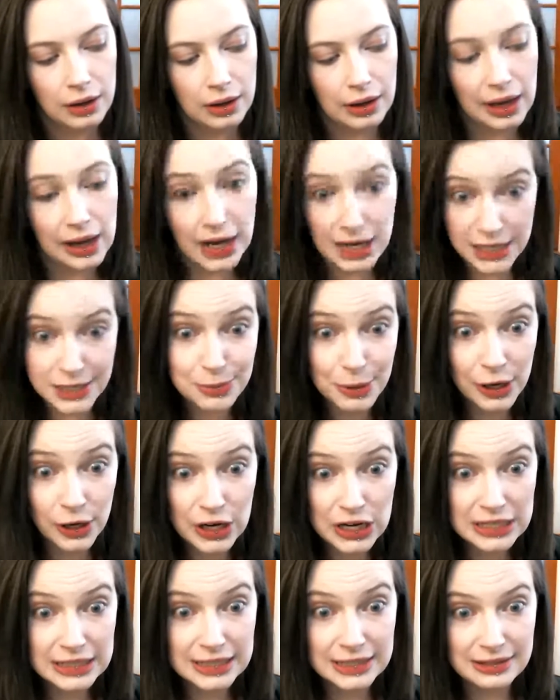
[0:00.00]
And I
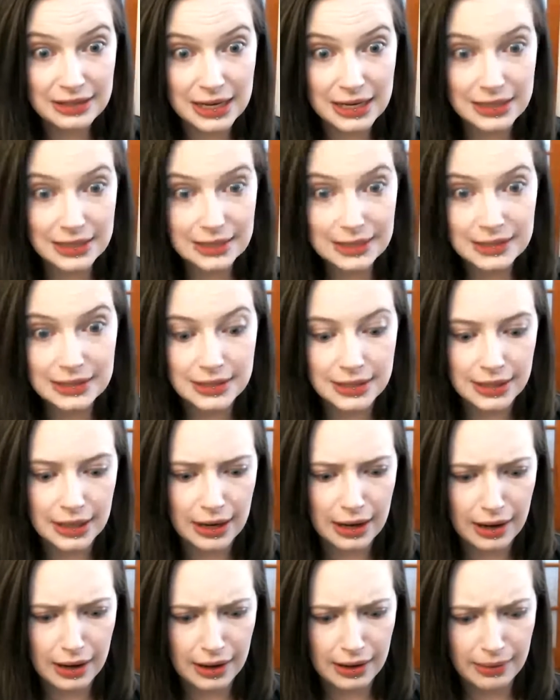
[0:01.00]
experienced this.
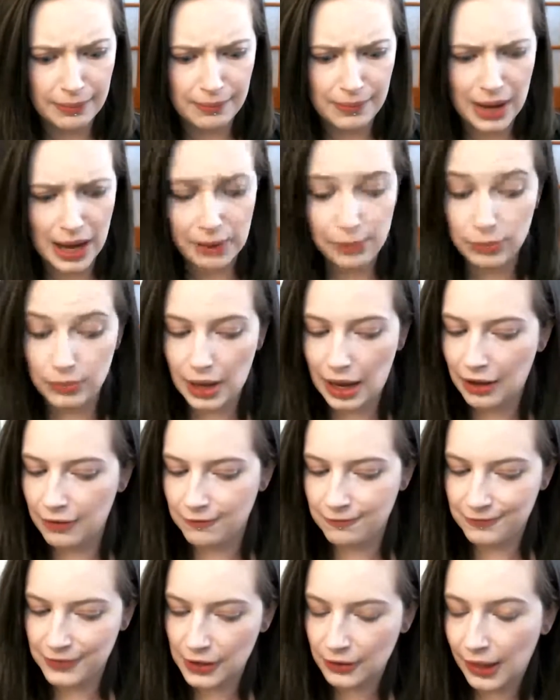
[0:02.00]
I
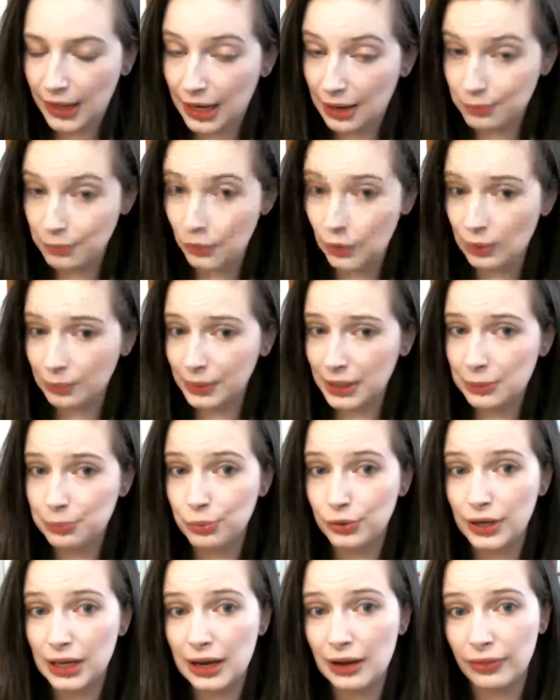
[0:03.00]
feel like I'm normally
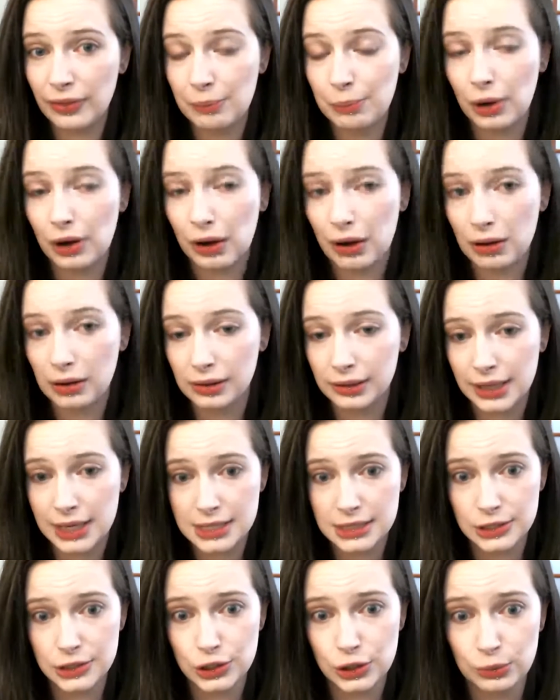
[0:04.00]
pretty on the ball, not
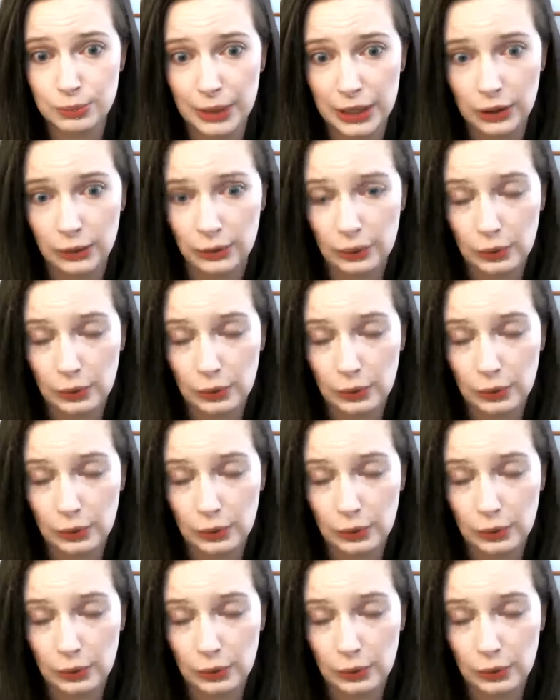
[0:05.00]
to toot my own